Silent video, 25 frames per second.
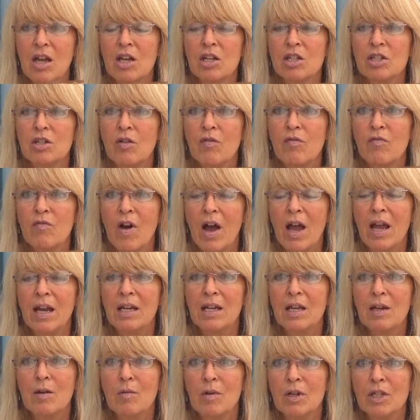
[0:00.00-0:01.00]
So
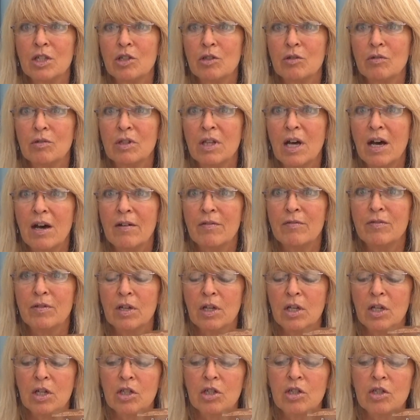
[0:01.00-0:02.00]
finding what you love
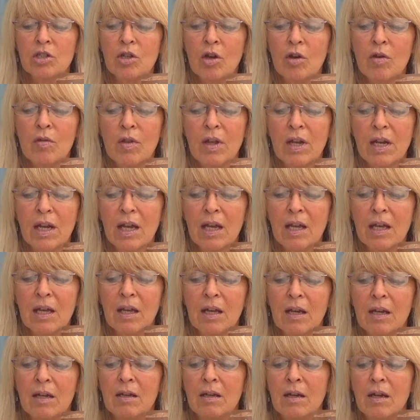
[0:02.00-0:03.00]
so that it
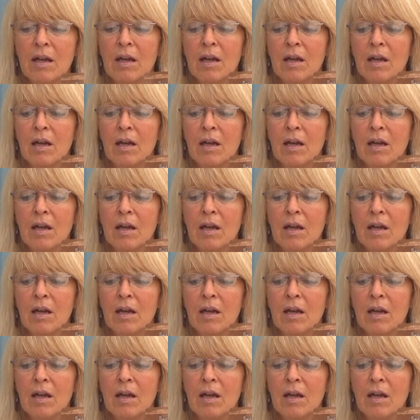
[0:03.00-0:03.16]
can...